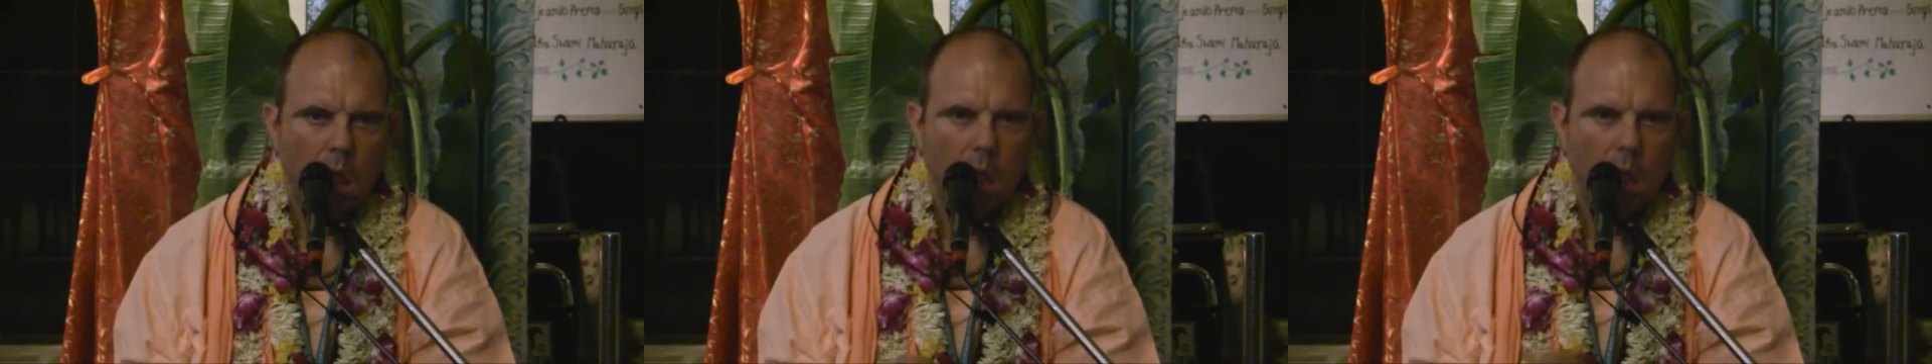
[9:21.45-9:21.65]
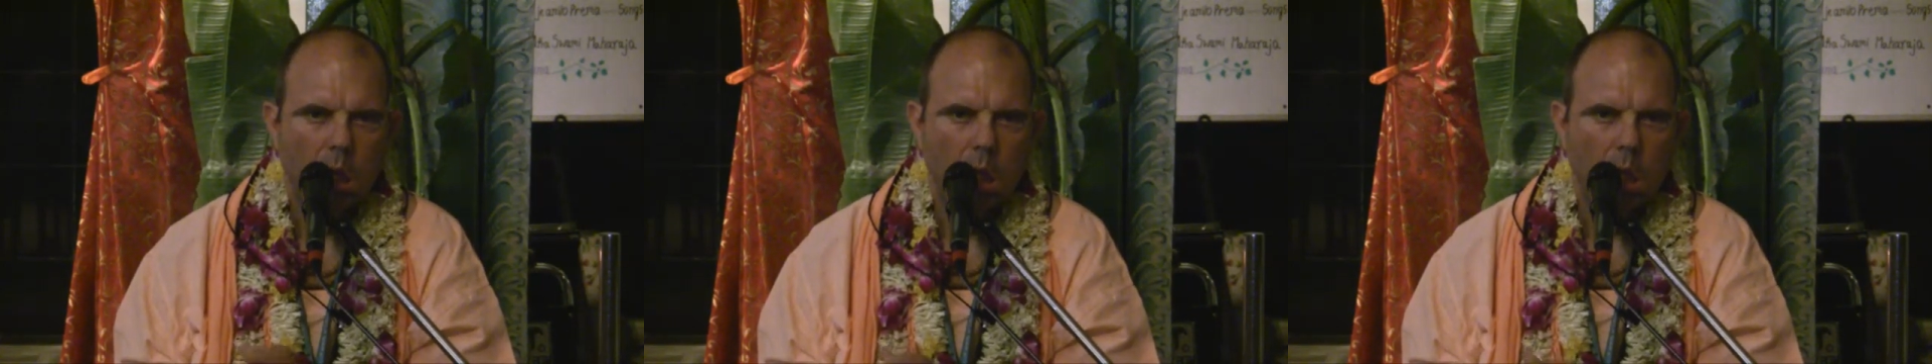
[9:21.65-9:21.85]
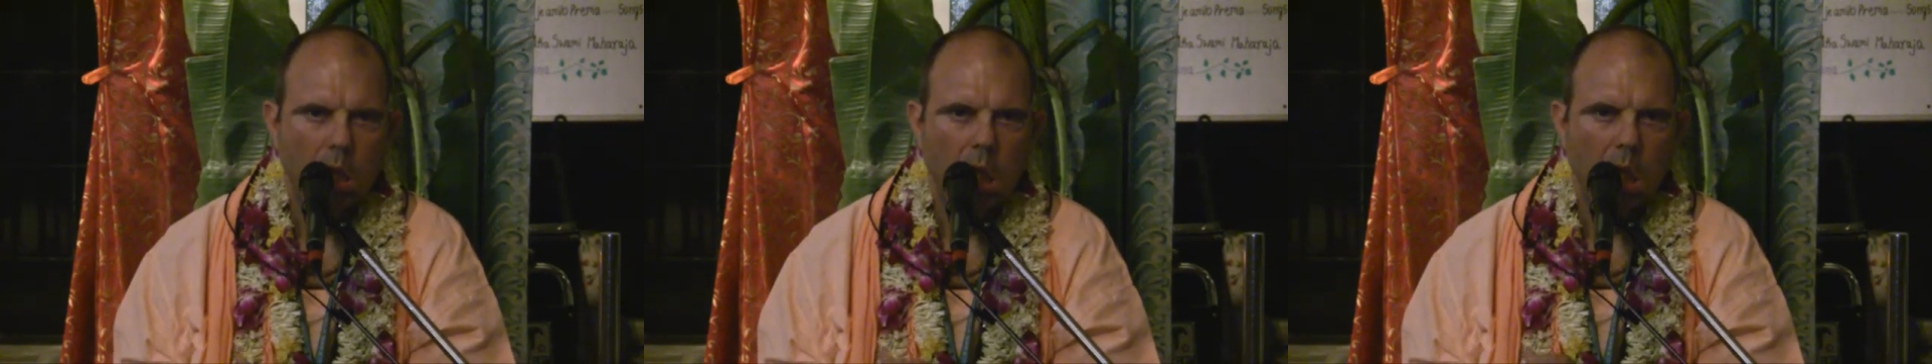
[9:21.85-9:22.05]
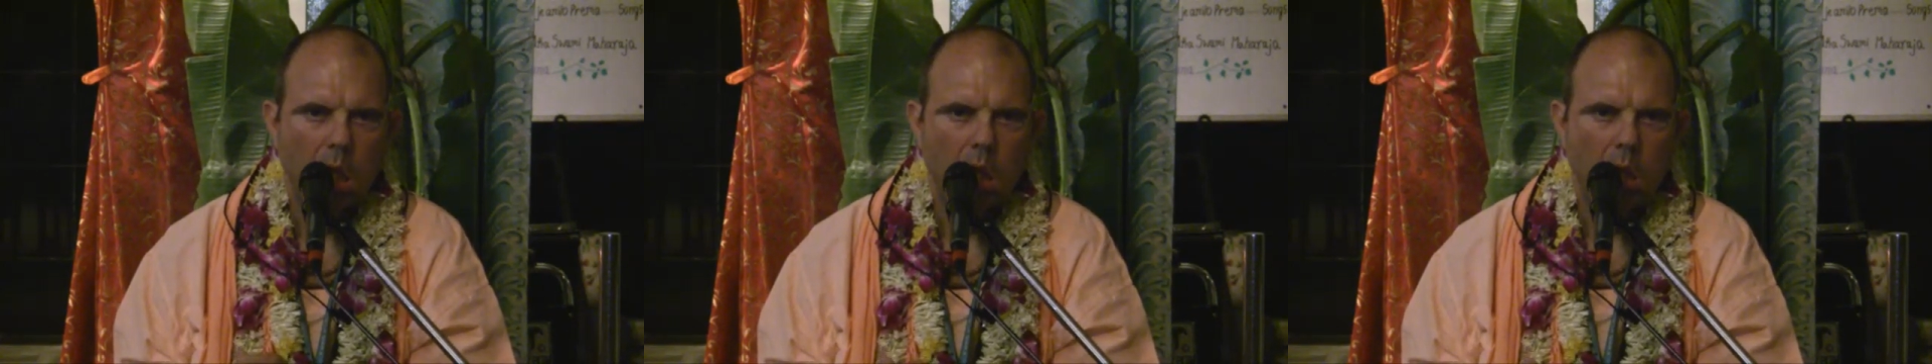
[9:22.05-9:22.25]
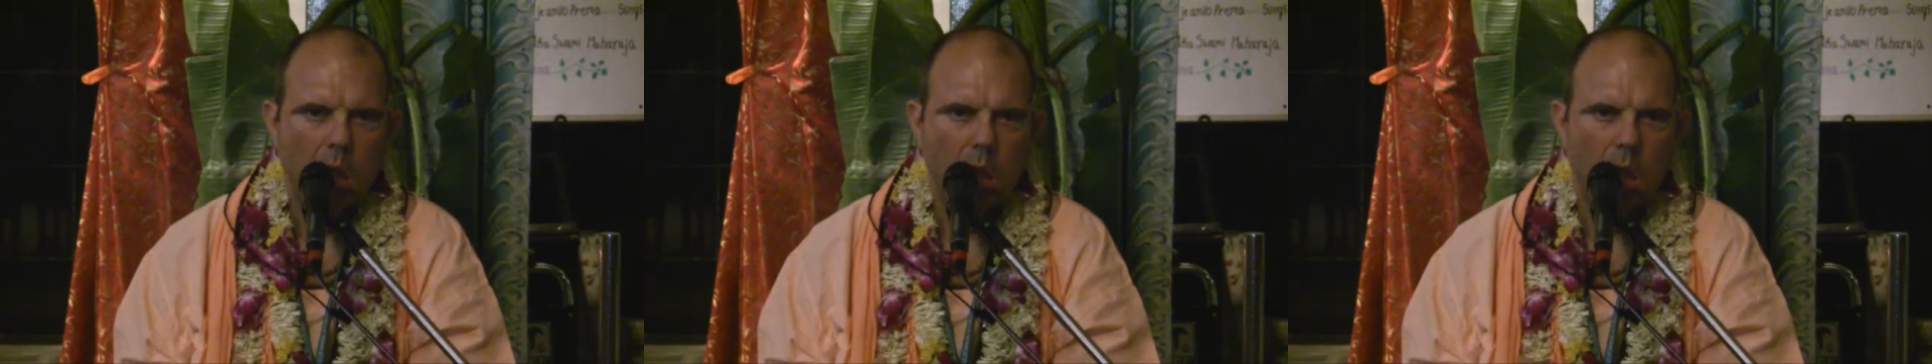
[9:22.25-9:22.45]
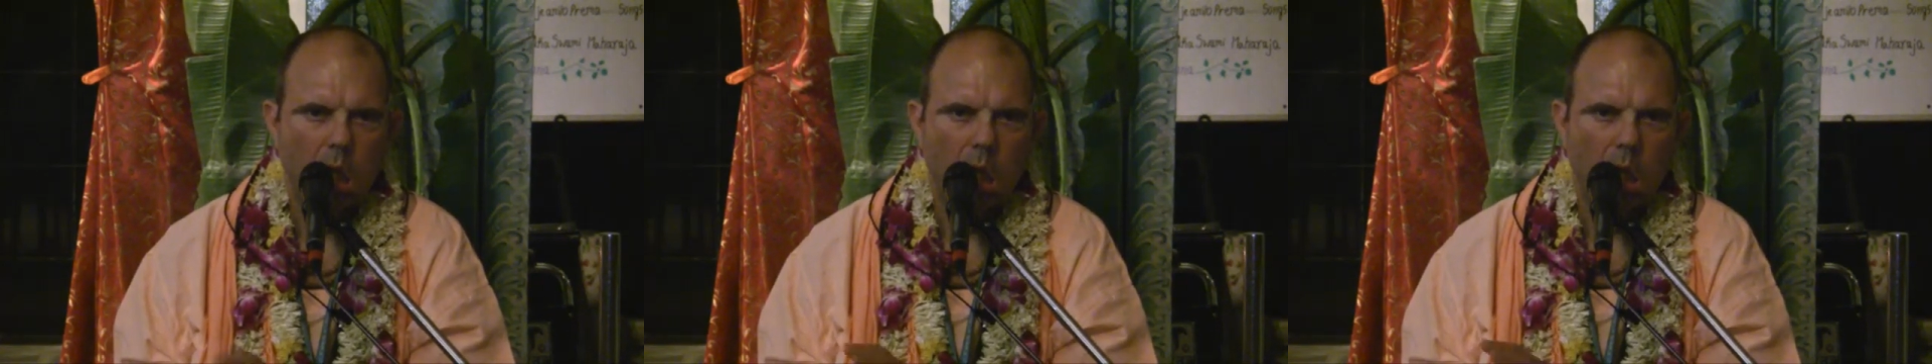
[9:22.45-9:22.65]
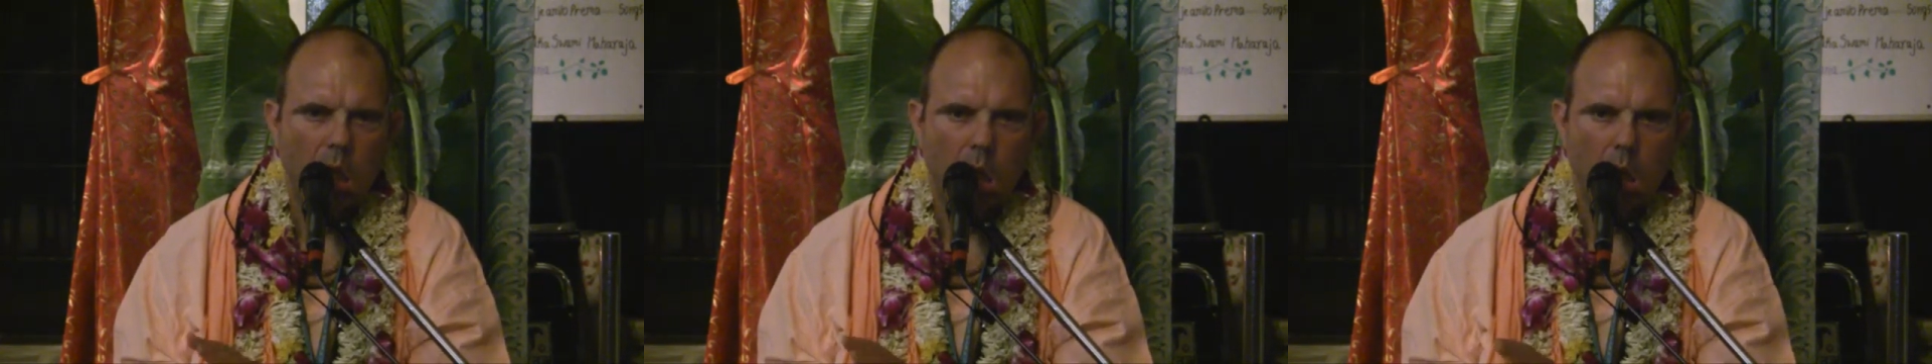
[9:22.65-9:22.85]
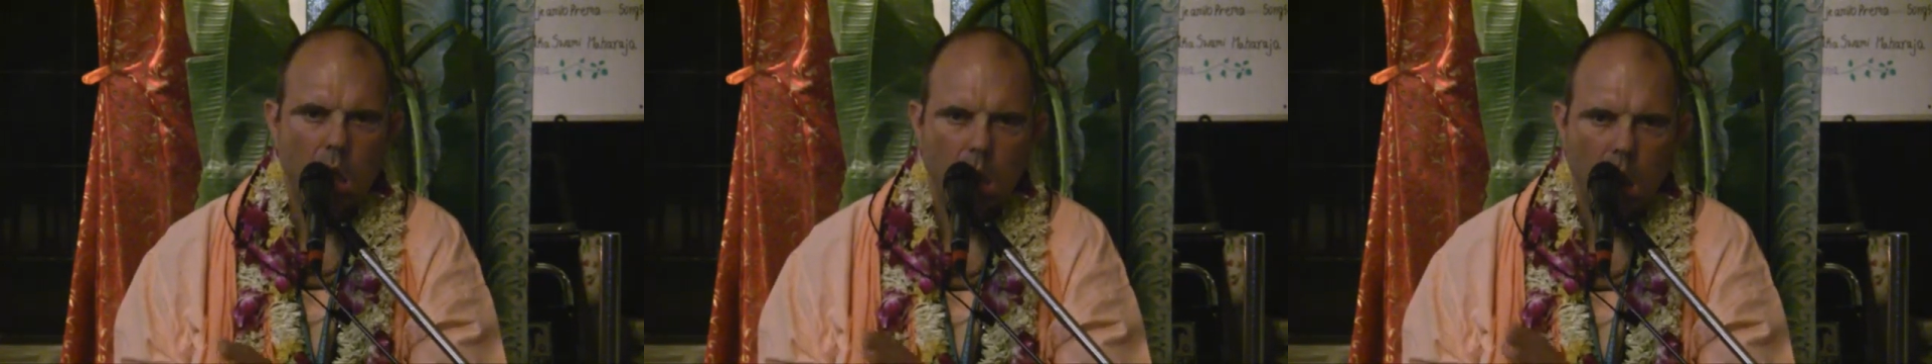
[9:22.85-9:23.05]
If you chant too
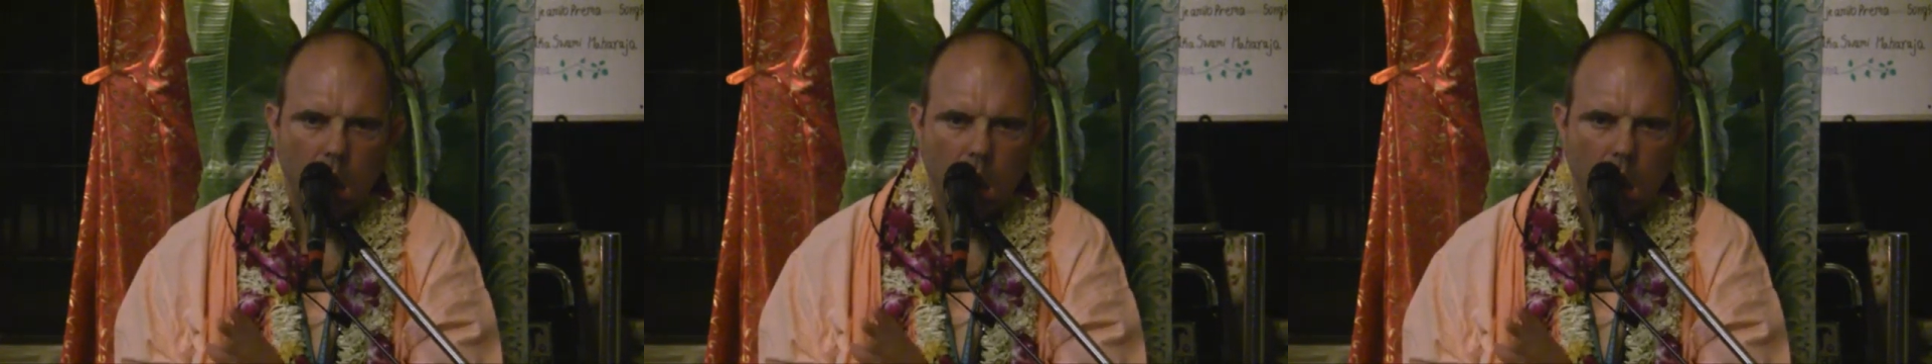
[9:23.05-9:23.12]
loud,